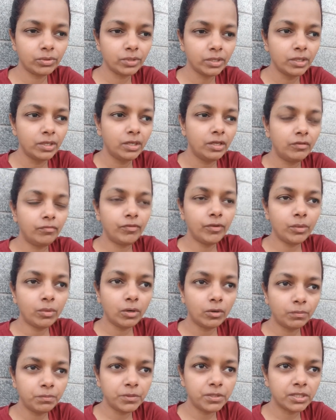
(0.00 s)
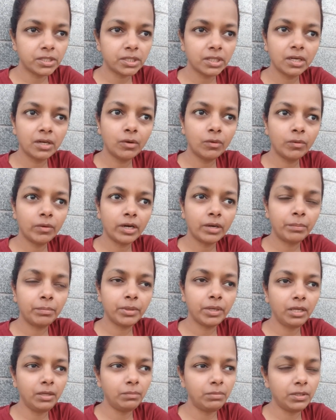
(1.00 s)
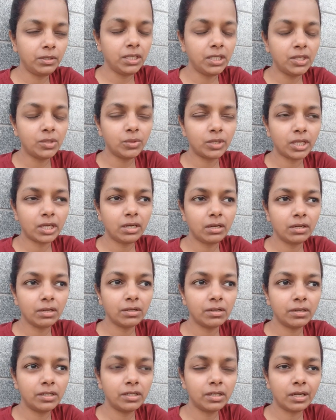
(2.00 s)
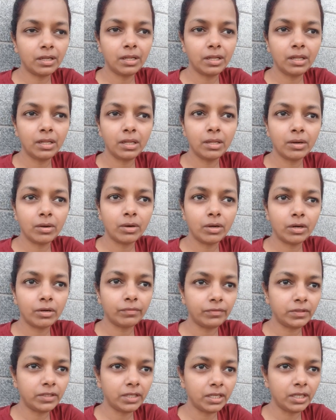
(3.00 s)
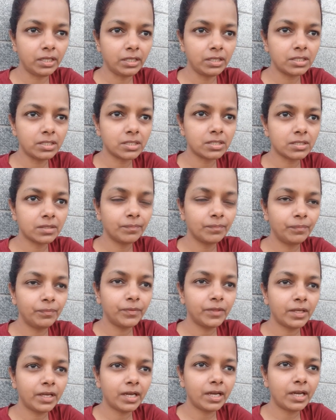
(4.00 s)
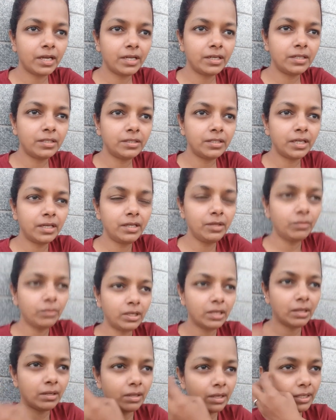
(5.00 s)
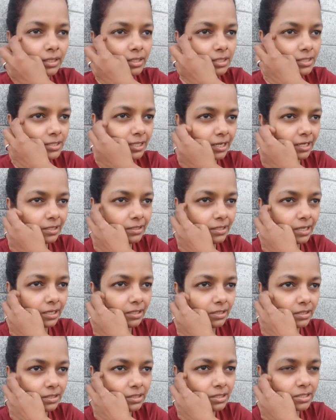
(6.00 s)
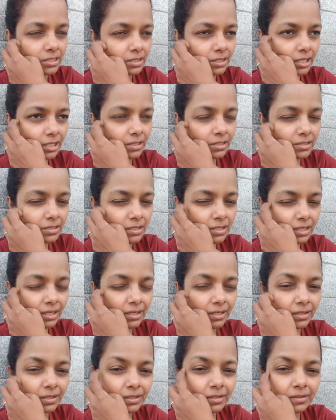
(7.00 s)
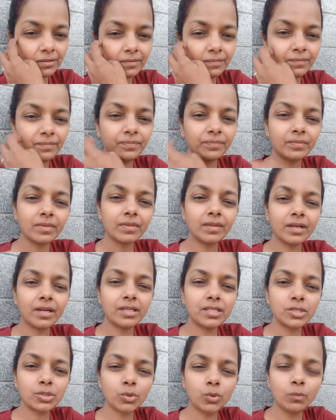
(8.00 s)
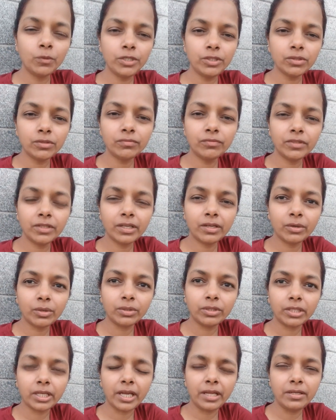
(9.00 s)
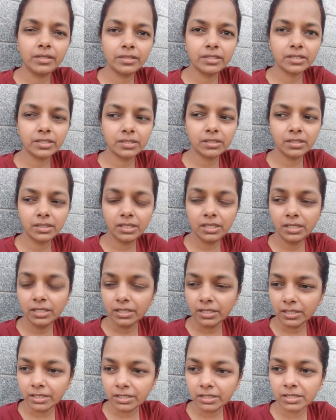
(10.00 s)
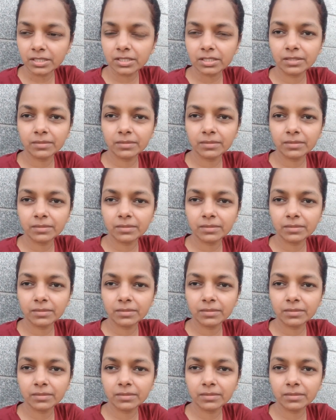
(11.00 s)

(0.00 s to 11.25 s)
if you observe a baby, you can learn a lot of things, and then you realize that that is their so much of their authenticity is